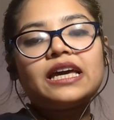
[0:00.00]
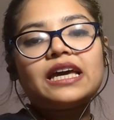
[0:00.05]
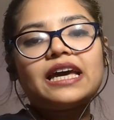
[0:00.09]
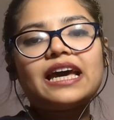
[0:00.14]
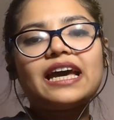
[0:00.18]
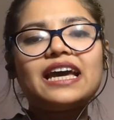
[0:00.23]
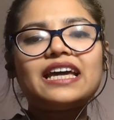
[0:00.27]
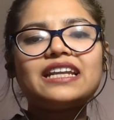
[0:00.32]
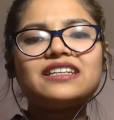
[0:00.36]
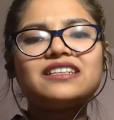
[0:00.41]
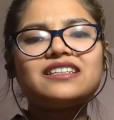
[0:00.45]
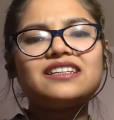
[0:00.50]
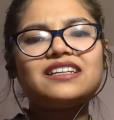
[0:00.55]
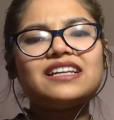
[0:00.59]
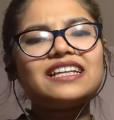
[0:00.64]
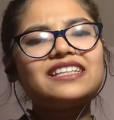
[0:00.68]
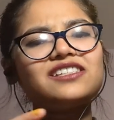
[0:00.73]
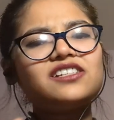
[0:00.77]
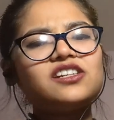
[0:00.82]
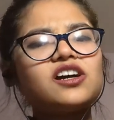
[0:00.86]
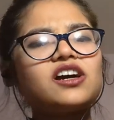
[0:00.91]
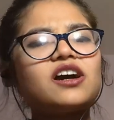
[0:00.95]
And
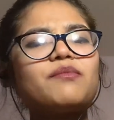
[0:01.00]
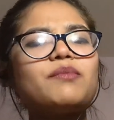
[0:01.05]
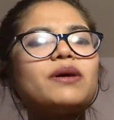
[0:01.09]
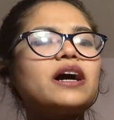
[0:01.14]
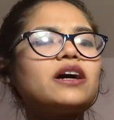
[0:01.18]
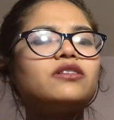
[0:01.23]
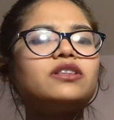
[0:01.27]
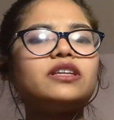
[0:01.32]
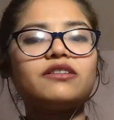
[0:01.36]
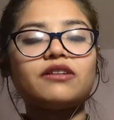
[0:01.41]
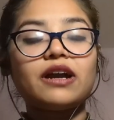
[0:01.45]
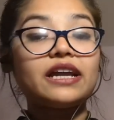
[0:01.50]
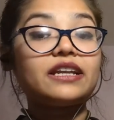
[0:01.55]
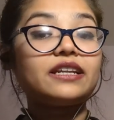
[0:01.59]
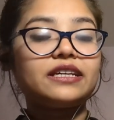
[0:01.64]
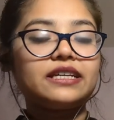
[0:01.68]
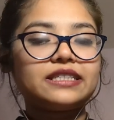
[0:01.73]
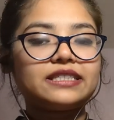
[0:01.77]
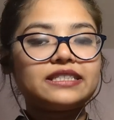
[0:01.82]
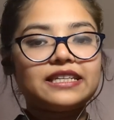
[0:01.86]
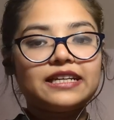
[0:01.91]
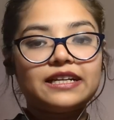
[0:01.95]
let's talk about the writing
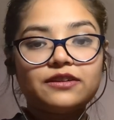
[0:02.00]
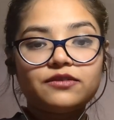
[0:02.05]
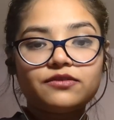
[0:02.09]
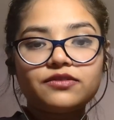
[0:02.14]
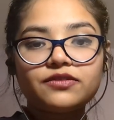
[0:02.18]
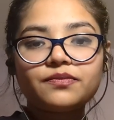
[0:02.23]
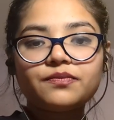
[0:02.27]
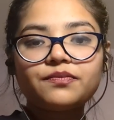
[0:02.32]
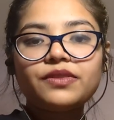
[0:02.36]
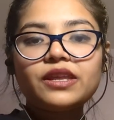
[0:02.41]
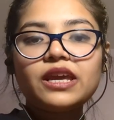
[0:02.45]
itself.